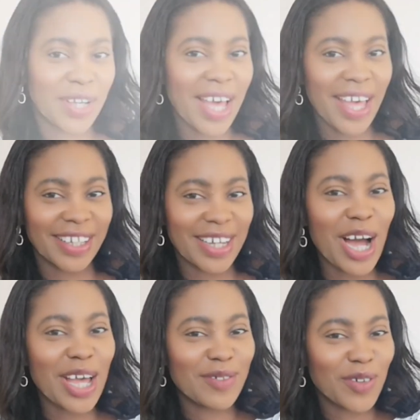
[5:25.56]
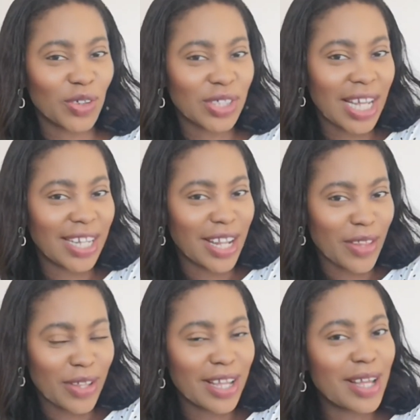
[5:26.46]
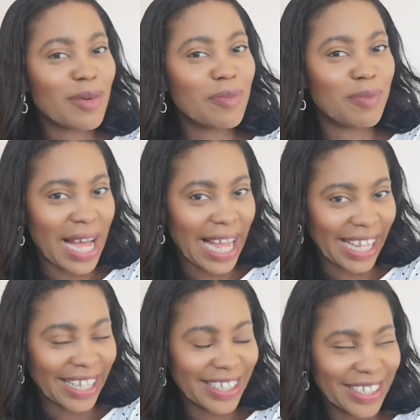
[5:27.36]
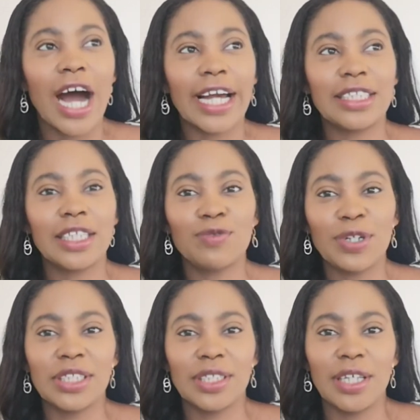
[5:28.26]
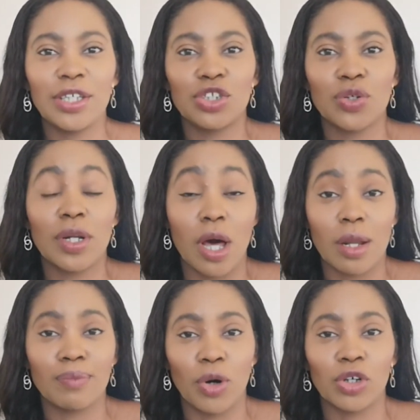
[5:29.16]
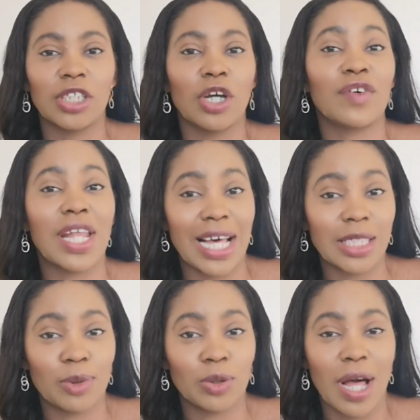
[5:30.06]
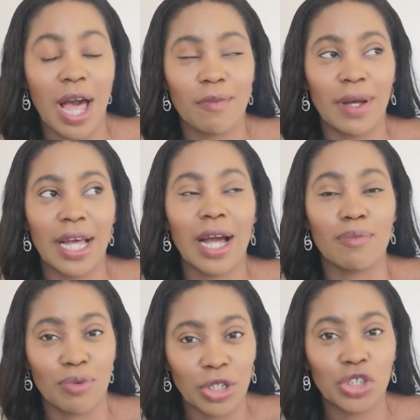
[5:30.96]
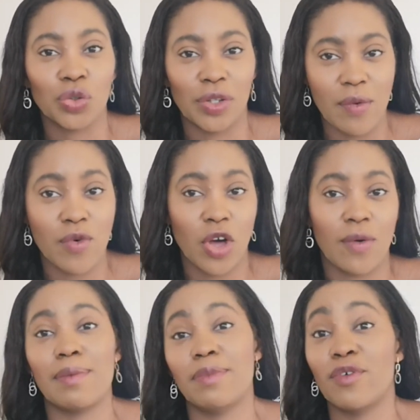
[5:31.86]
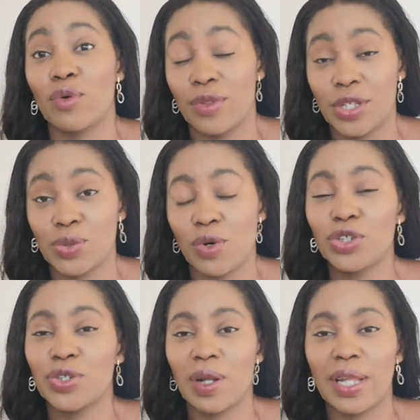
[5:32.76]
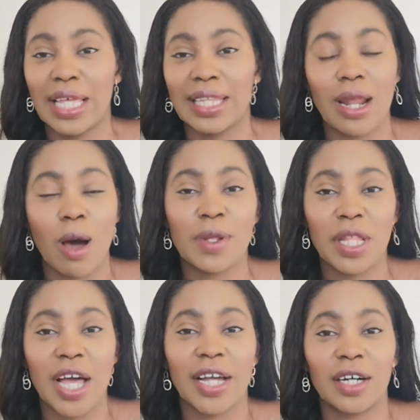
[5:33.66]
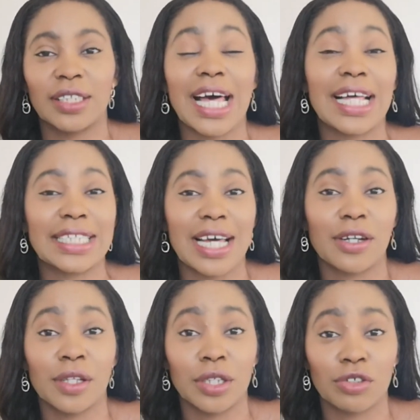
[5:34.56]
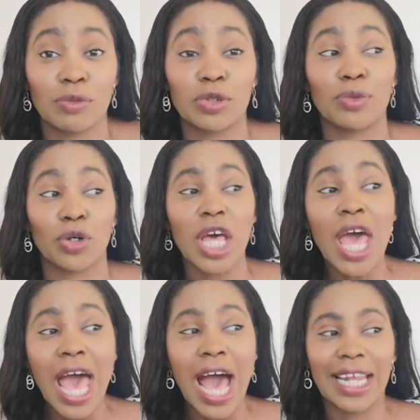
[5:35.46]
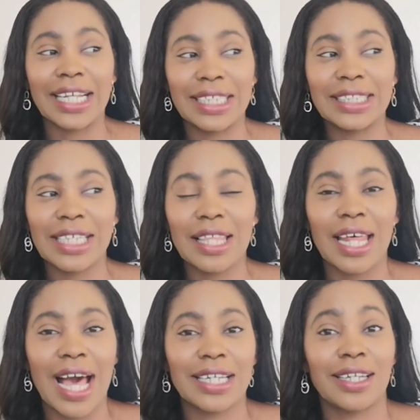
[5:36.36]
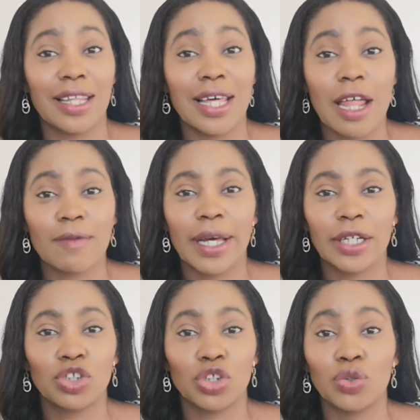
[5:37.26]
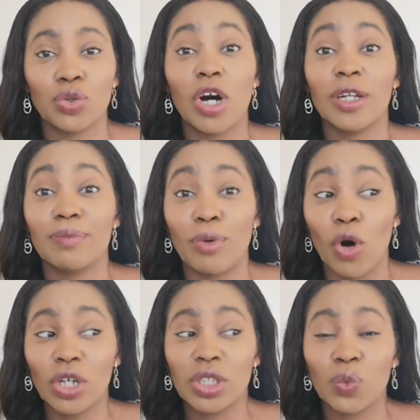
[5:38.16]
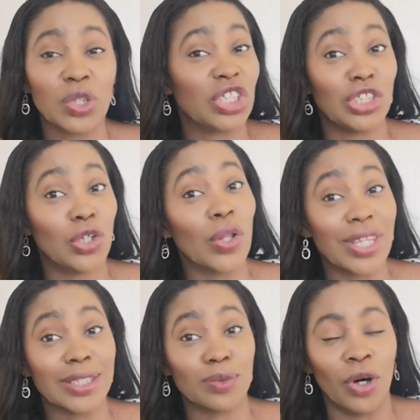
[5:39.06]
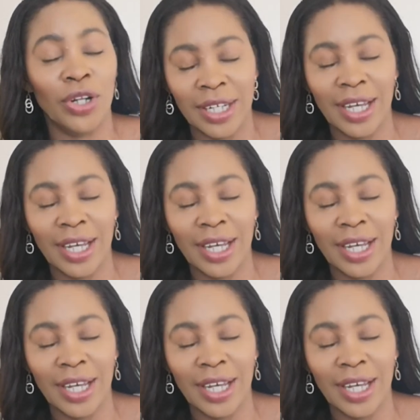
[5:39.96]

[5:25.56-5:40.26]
Okay, I have got another bag. I did recently do an unboxing of an Aspinall handbag. I'm pretty sure that will go out before this one, so I'll link that up in the iCards and down in the description box. And I did say that I had another handbag to unbox, which is not this one.